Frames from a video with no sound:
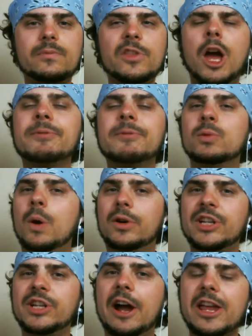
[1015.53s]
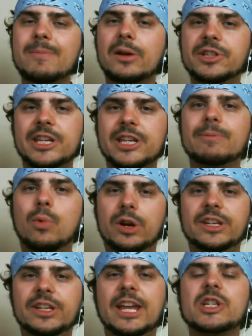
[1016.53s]
to what we're talking about to get more
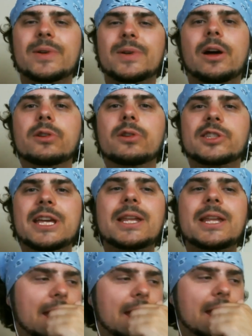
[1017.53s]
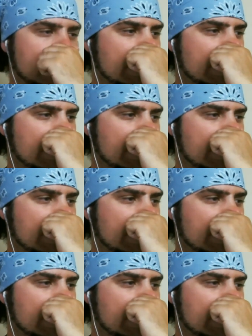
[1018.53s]
engagement, understanding that